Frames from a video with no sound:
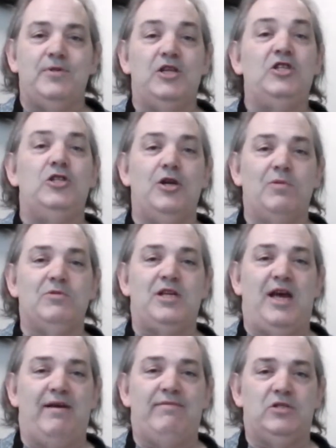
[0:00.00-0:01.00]
that don't
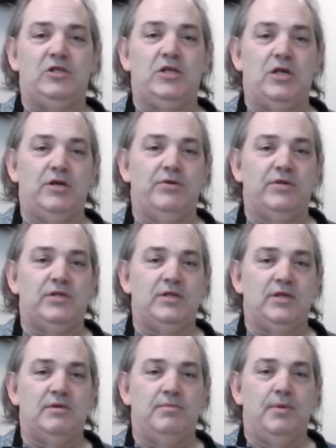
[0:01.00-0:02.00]
have a
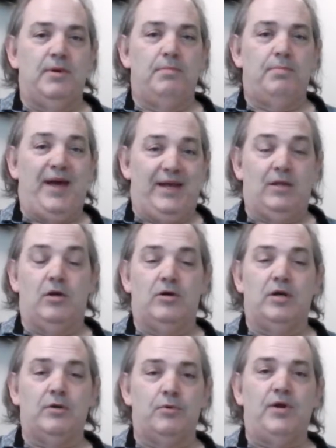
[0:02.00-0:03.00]
security
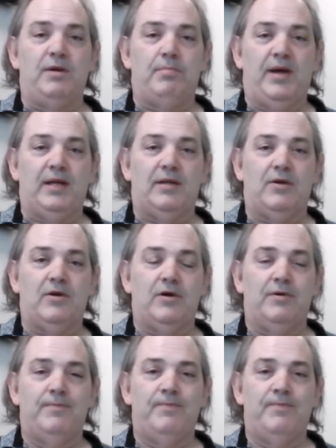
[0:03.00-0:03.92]
padlock, a green padlock